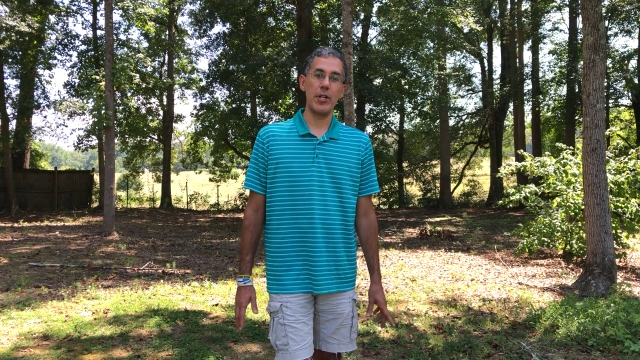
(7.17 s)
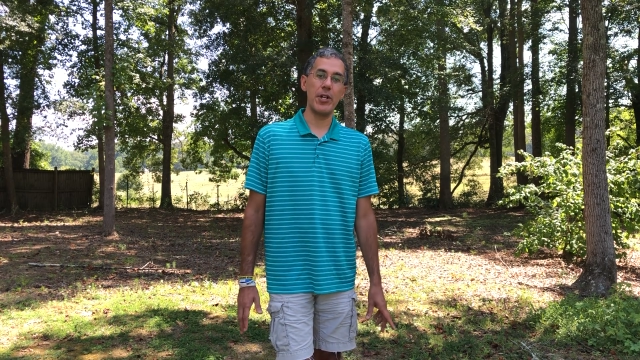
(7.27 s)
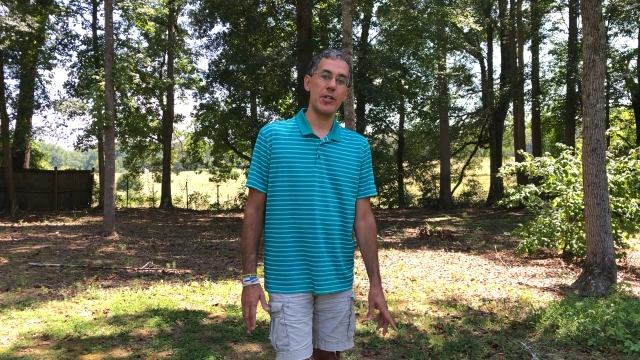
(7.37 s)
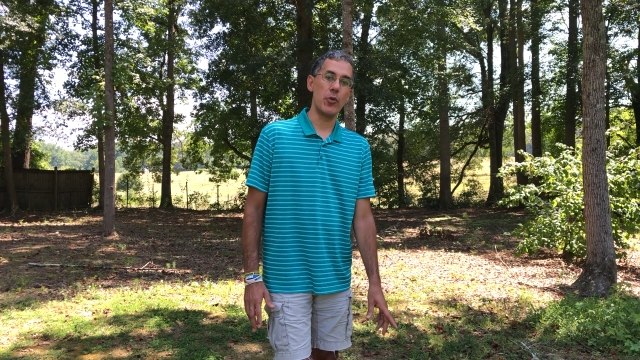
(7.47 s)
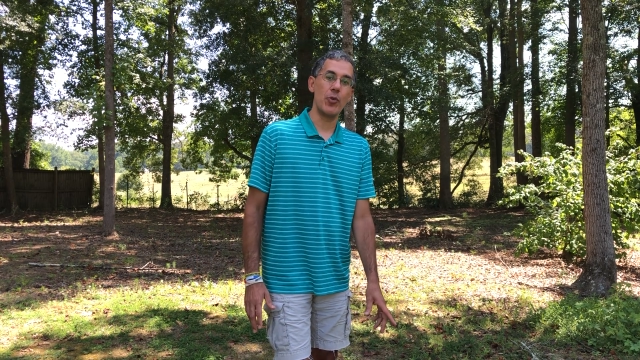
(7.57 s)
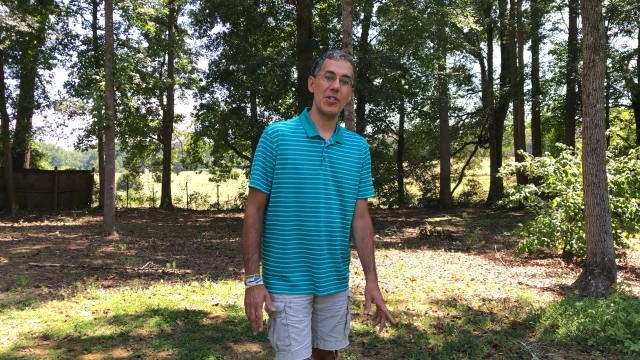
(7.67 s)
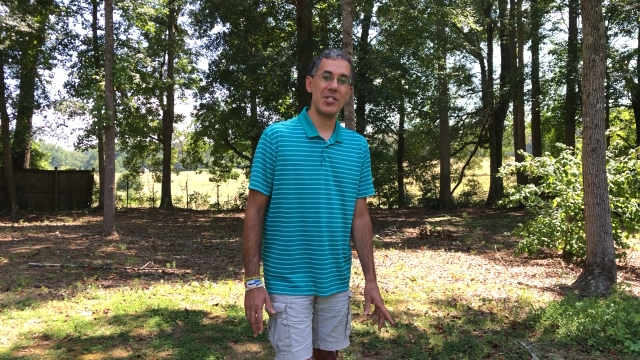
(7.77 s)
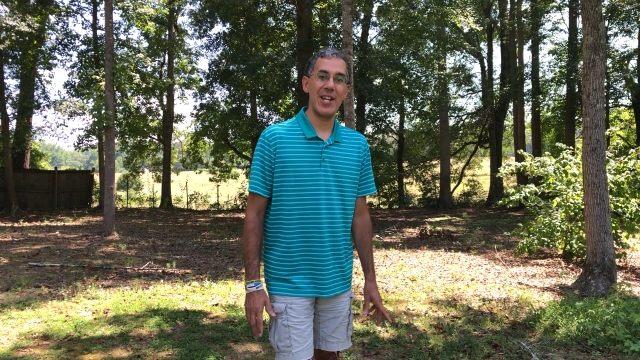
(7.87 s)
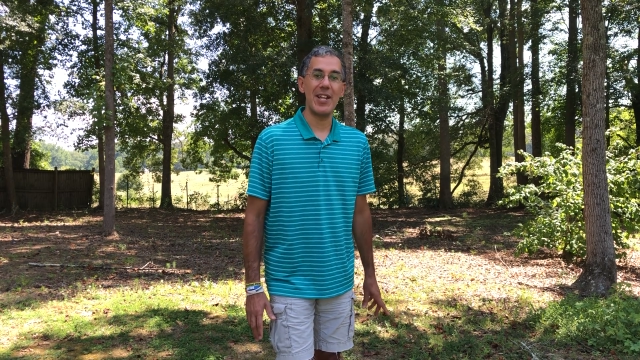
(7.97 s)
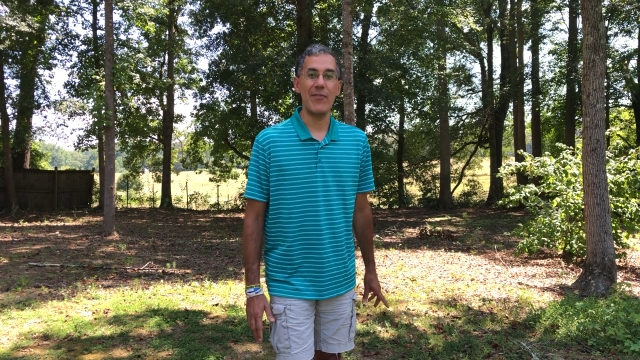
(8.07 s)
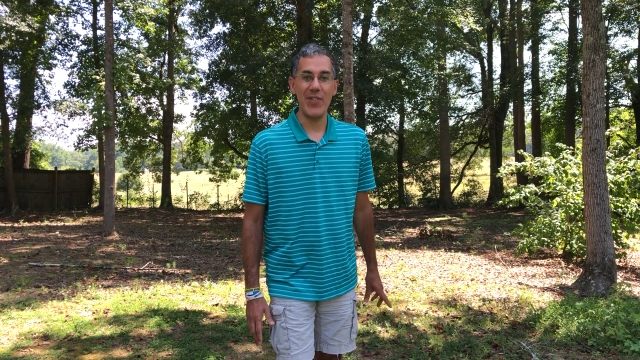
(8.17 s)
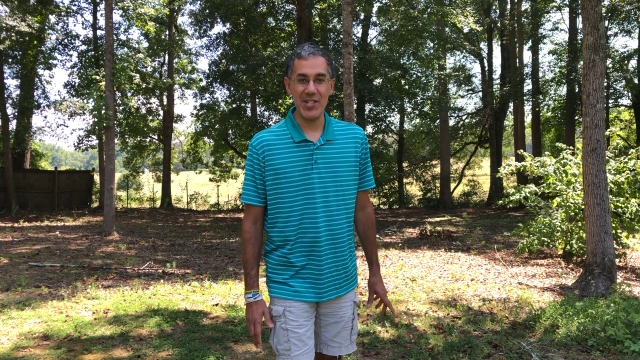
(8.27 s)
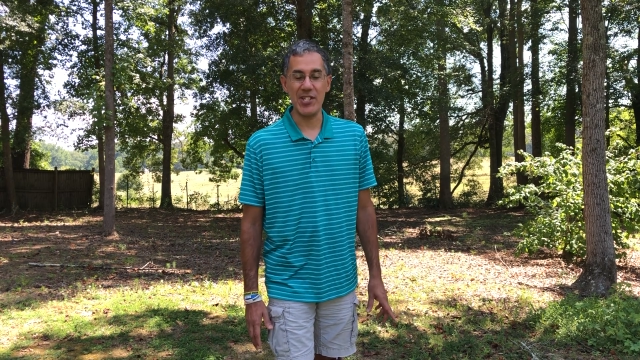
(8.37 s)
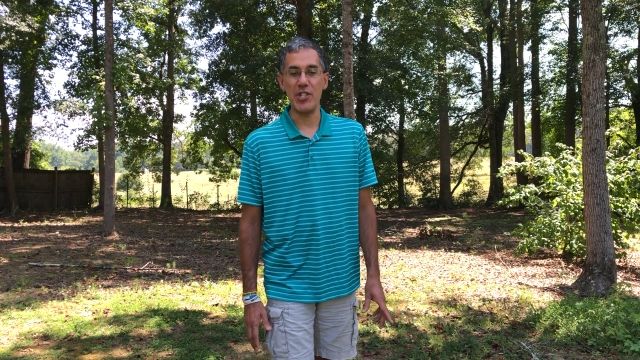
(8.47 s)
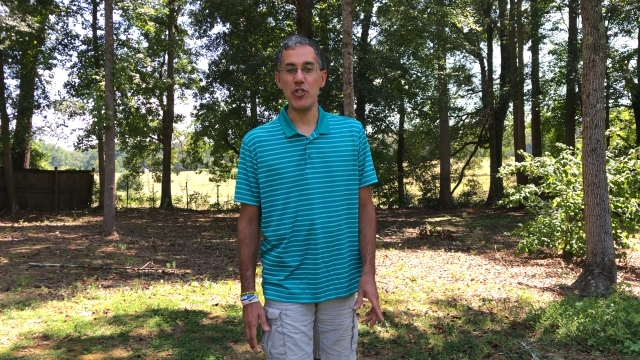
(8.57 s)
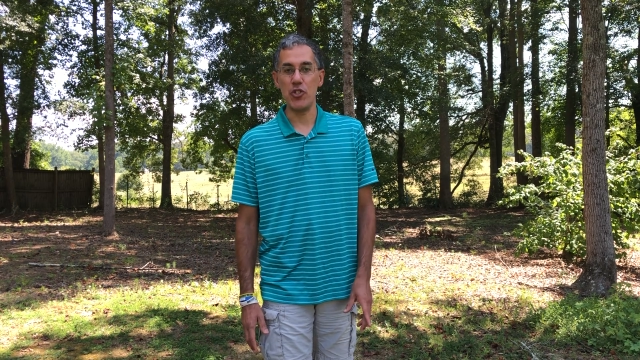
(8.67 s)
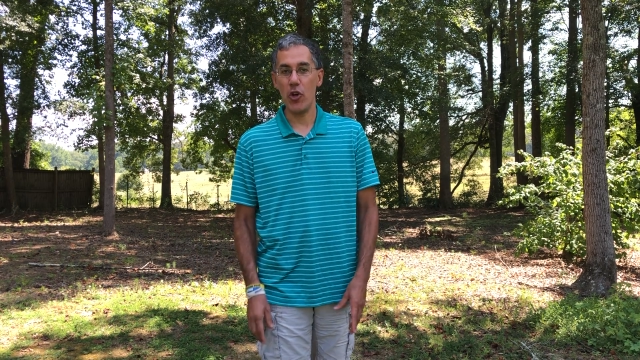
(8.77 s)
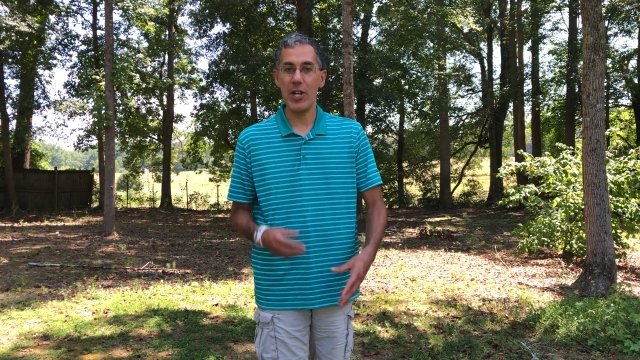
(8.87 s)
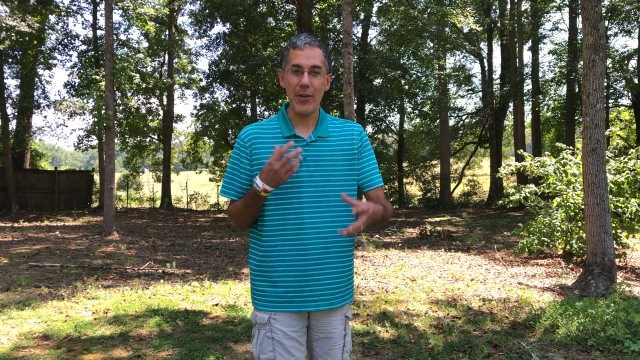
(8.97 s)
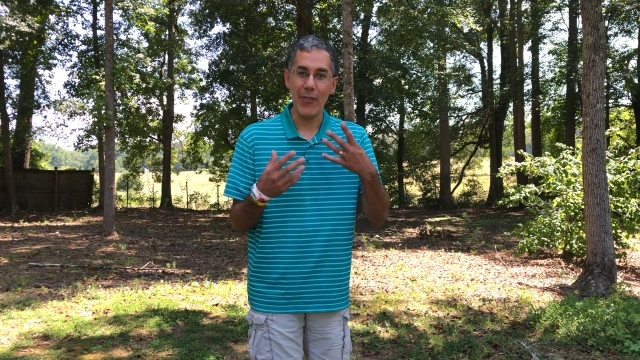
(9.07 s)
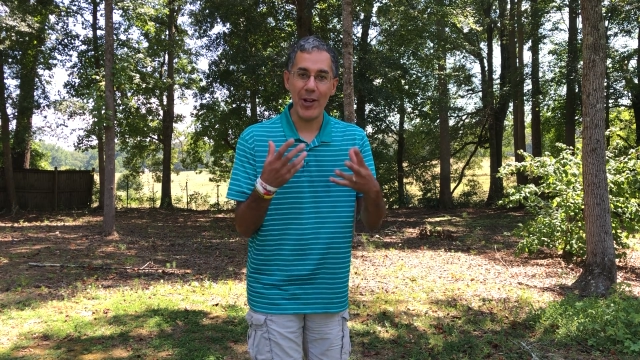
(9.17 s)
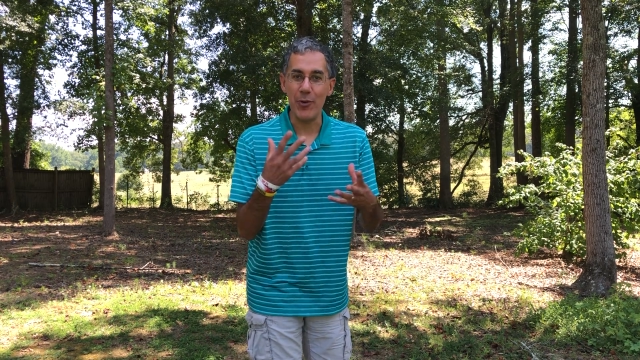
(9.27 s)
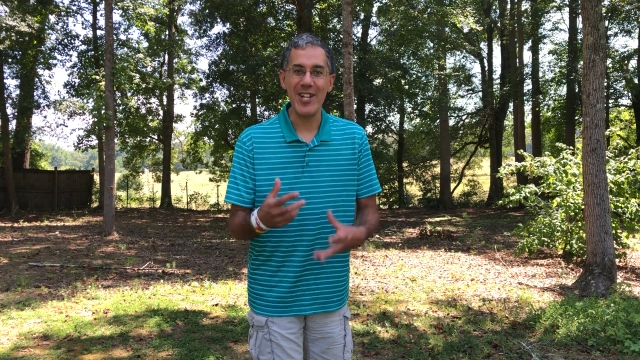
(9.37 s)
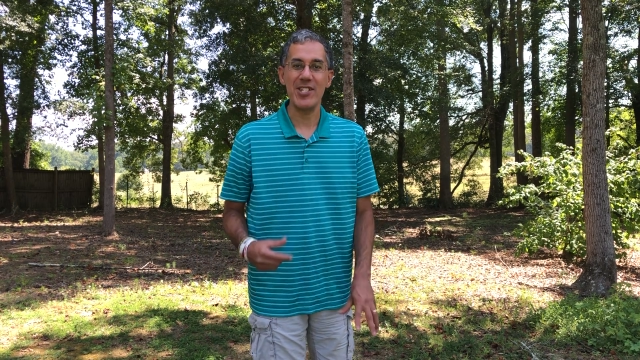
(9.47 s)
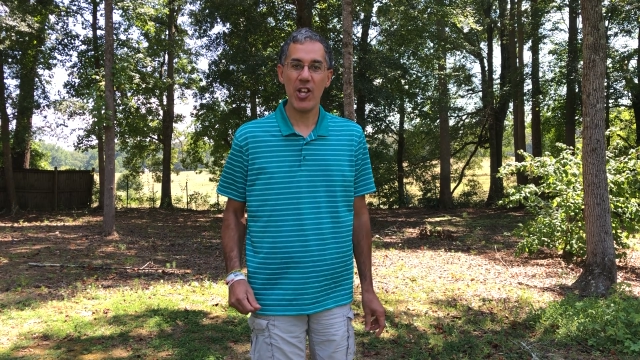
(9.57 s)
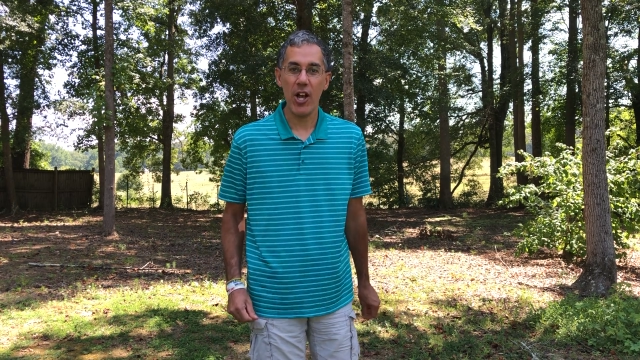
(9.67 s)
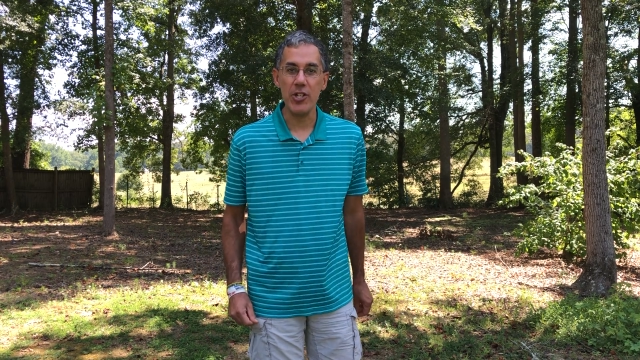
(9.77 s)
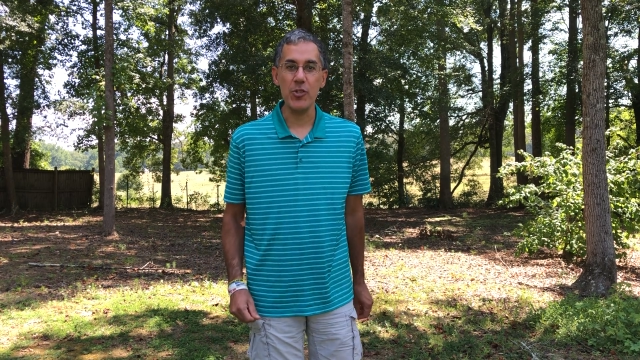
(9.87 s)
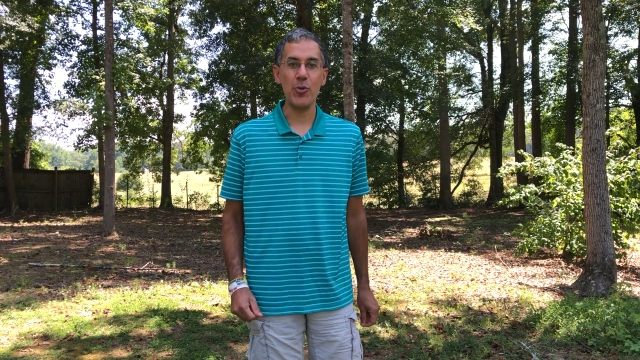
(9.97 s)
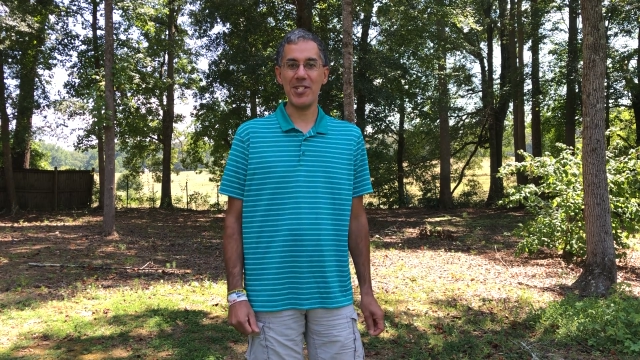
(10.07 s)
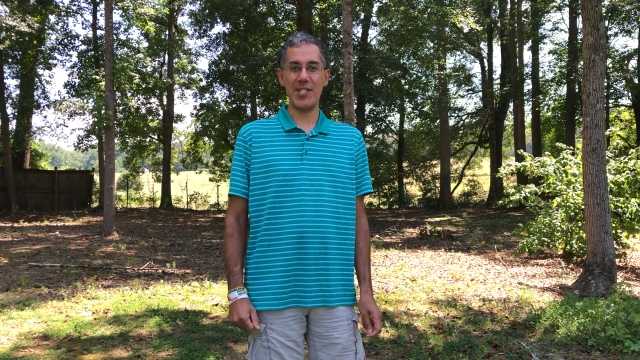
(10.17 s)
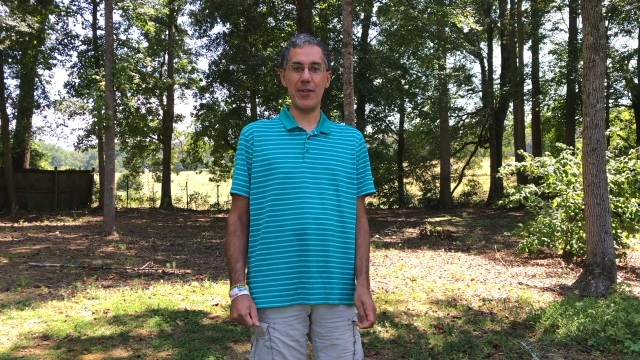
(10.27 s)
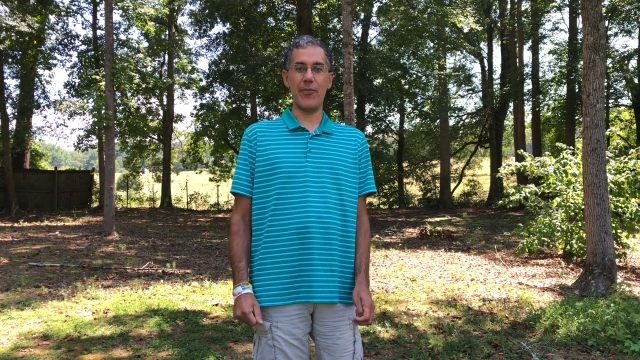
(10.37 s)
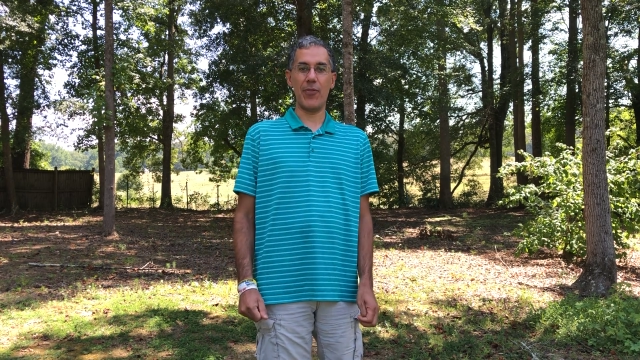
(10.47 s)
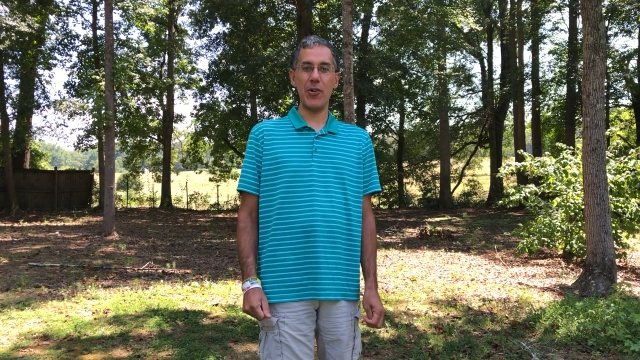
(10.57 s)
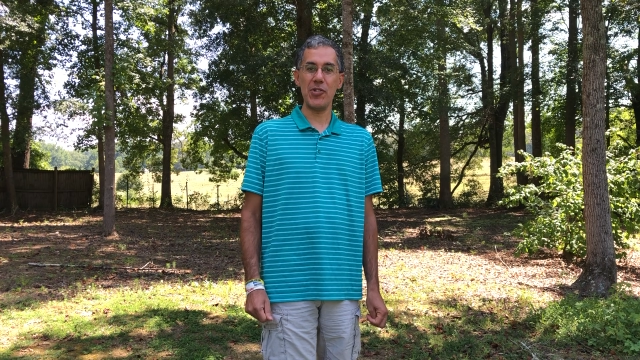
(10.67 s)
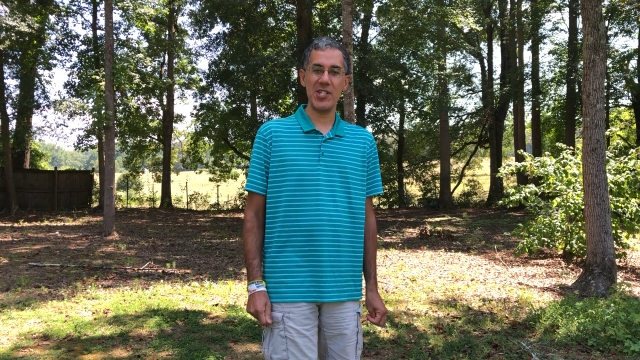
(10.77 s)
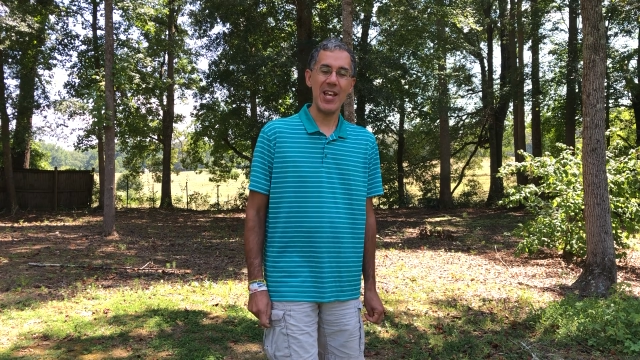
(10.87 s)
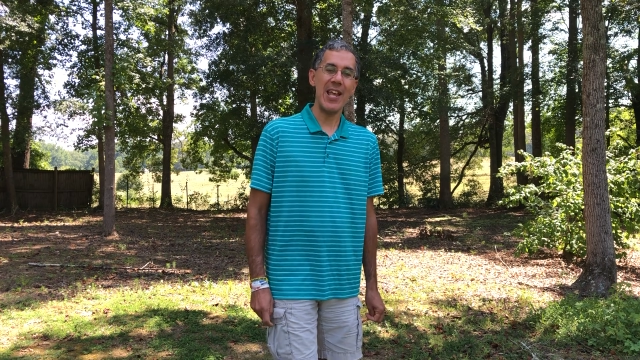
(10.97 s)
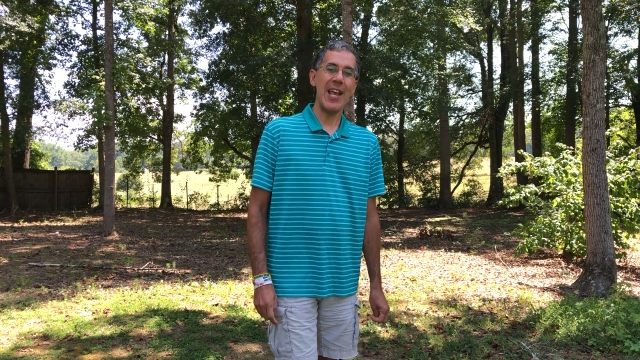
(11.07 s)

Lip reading: in your real estate investing journey if I don't get tongue twisted first.